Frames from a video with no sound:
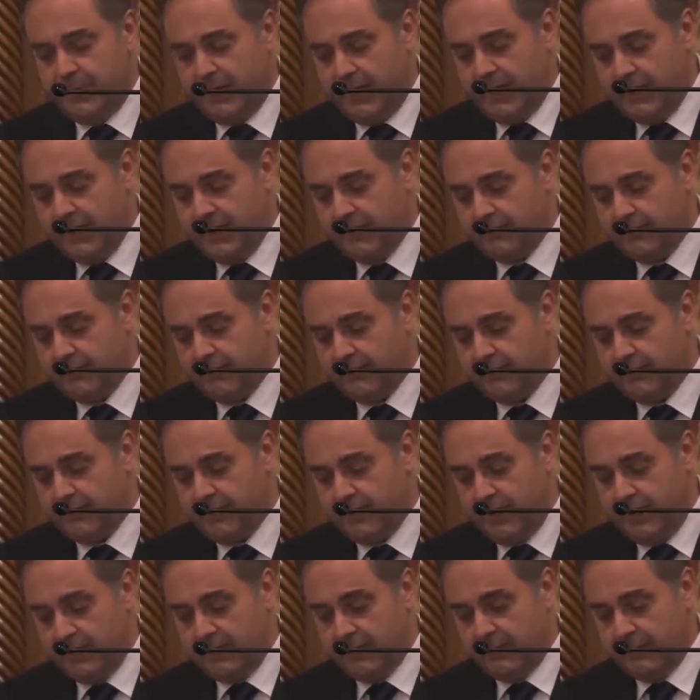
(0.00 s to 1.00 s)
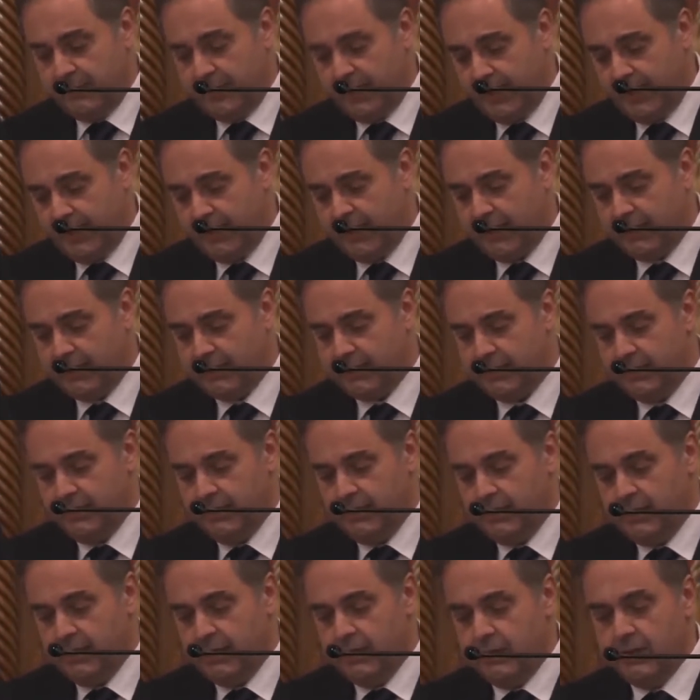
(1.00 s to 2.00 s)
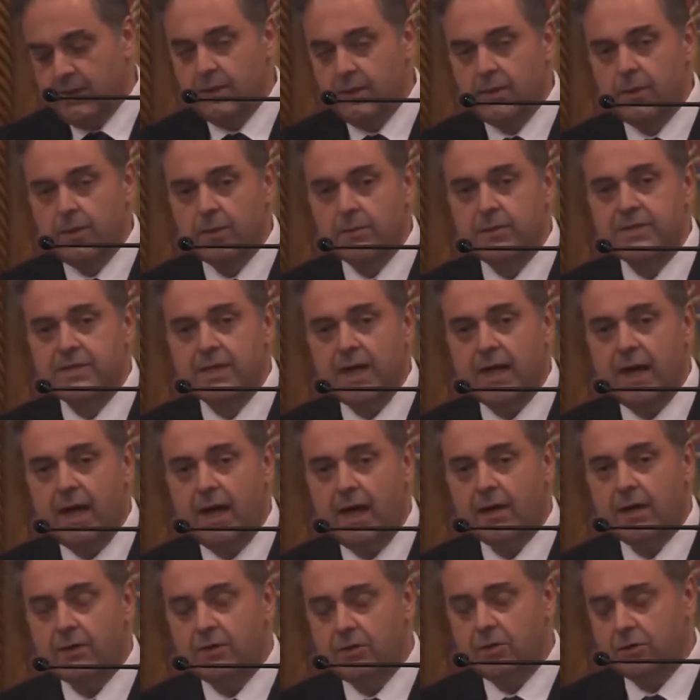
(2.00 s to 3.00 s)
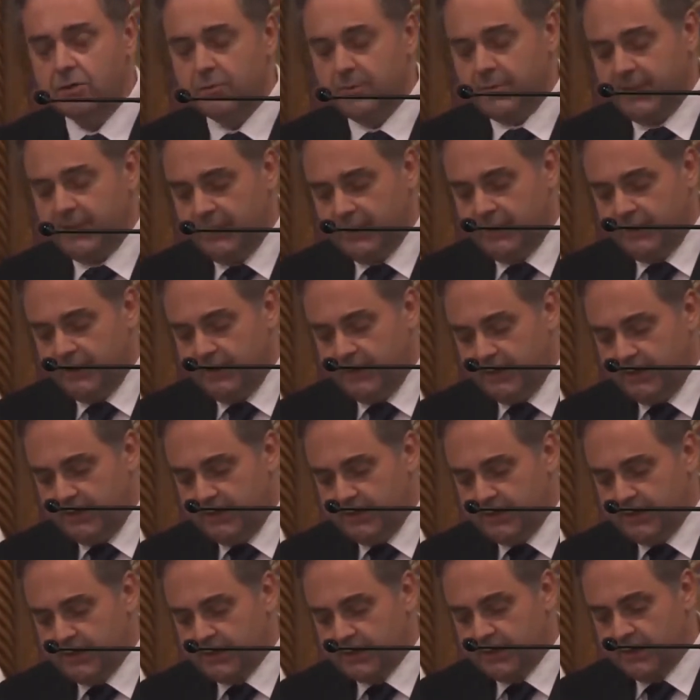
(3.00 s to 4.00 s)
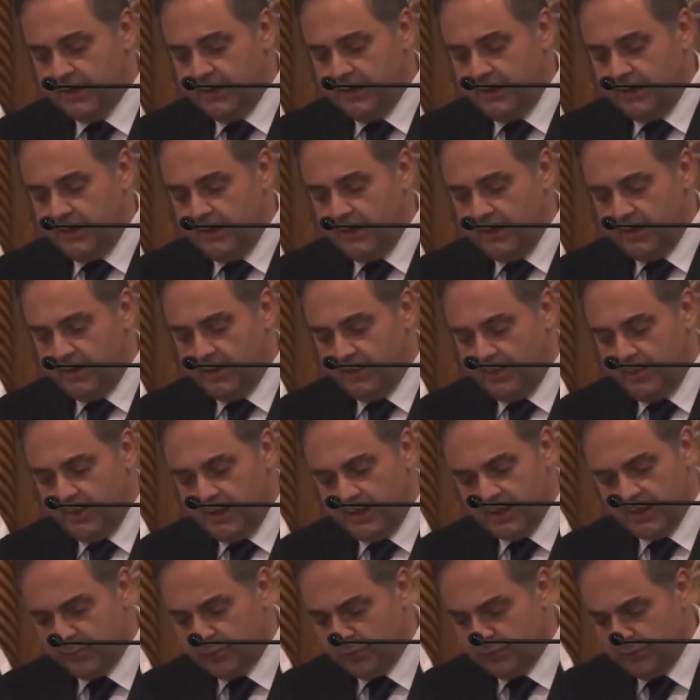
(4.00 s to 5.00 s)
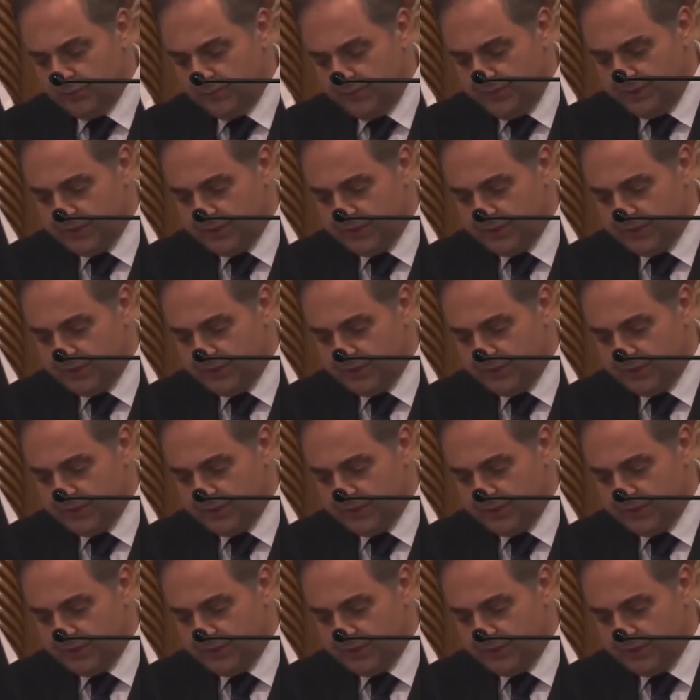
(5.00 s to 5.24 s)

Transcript: above and apart was arguably his inimitable